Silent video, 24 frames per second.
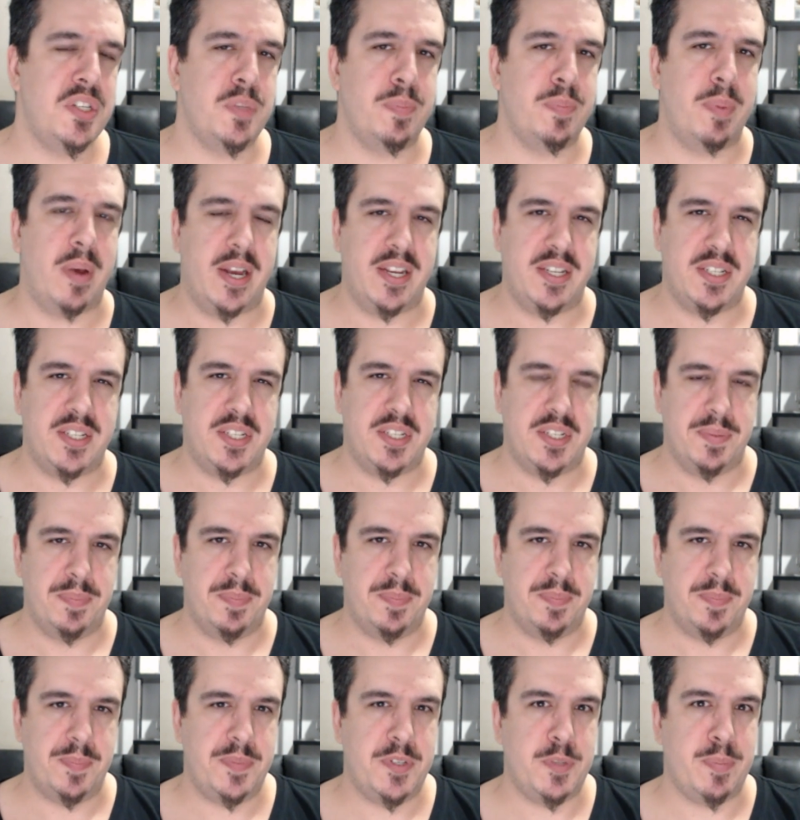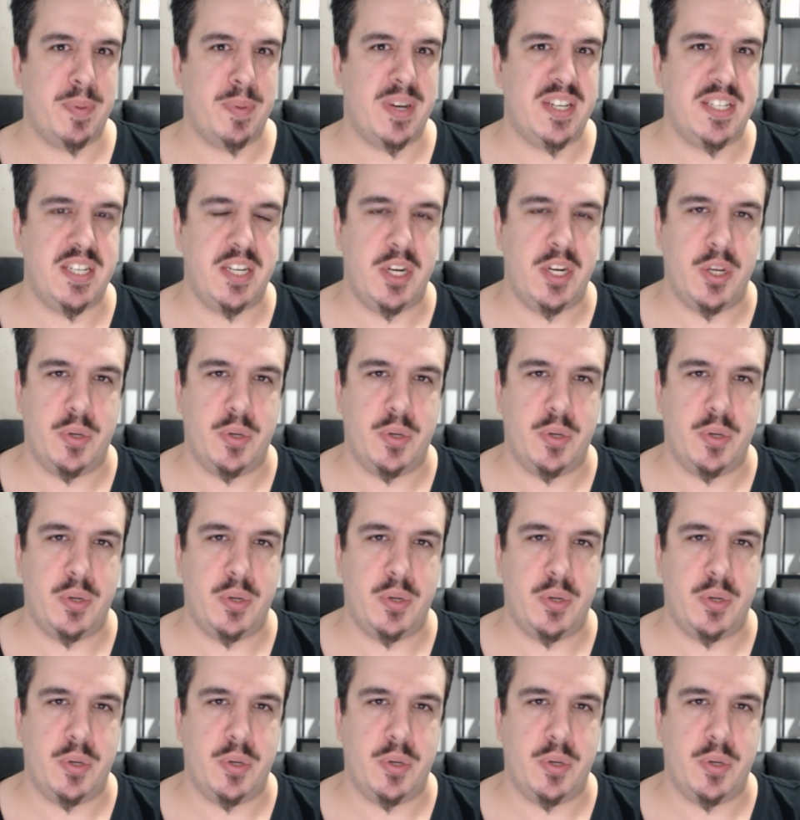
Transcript: spicy